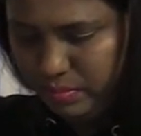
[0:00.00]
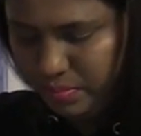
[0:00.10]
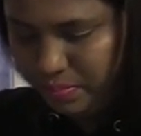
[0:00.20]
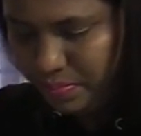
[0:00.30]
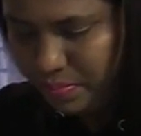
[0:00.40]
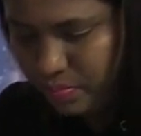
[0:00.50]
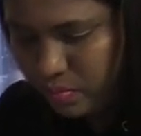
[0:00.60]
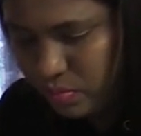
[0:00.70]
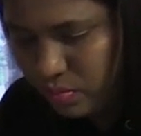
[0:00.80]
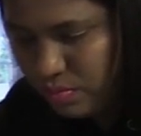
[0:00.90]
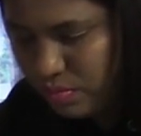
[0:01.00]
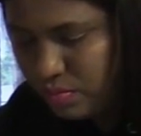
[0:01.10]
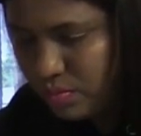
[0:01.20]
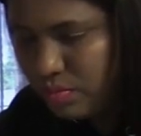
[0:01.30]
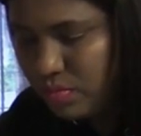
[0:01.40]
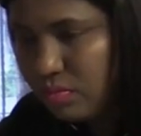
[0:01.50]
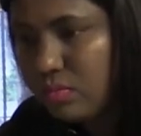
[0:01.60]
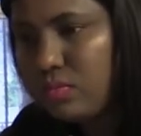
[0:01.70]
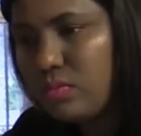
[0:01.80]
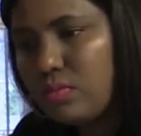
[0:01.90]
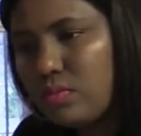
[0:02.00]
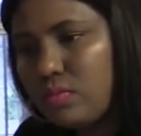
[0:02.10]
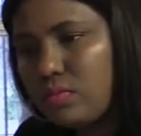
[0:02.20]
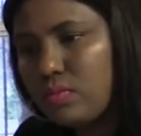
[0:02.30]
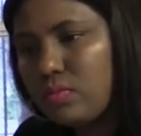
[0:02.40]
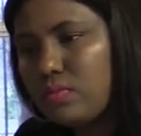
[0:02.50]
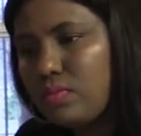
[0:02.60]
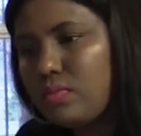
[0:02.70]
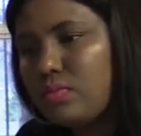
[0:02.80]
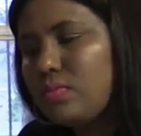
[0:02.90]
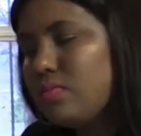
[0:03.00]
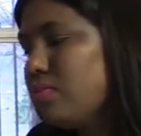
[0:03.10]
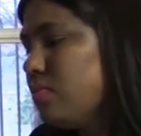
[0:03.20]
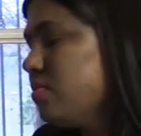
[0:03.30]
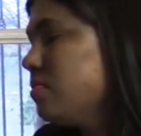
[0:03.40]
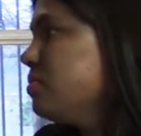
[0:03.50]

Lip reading: This person isn't speaking.